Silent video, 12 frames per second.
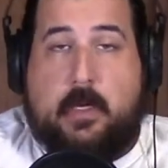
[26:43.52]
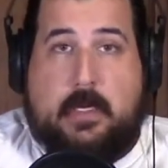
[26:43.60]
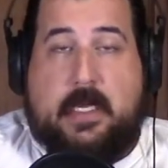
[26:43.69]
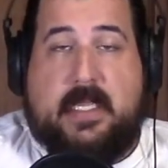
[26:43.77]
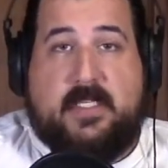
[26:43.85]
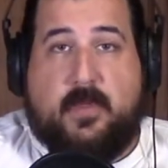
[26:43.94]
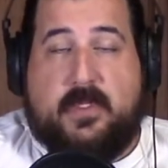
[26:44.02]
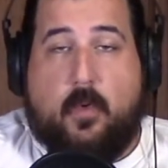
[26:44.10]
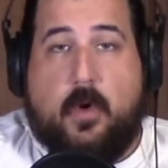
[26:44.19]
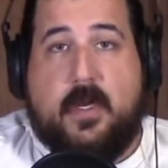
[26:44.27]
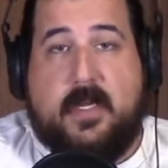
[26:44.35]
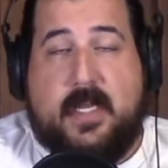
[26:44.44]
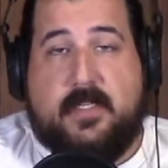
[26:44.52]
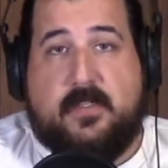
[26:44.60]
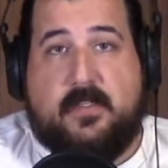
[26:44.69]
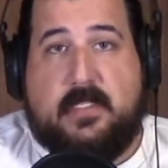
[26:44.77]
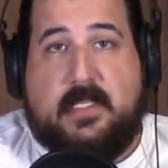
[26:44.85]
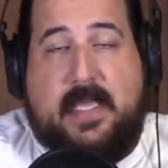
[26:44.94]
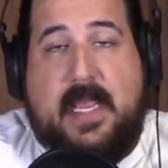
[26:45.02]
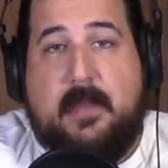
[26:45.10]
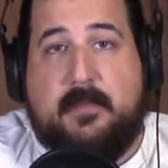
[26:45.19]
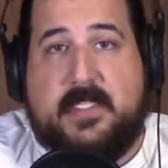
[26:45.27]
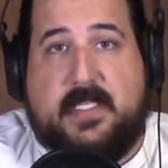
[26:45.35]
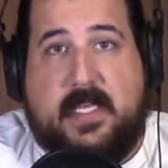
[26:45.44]
I guess what the organizers of the
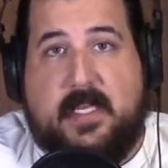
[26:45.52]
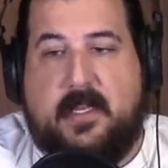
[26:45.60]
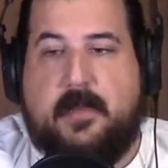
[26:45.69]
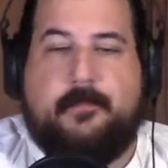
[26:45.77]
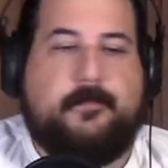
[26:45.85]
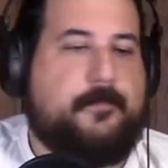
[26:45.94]
games did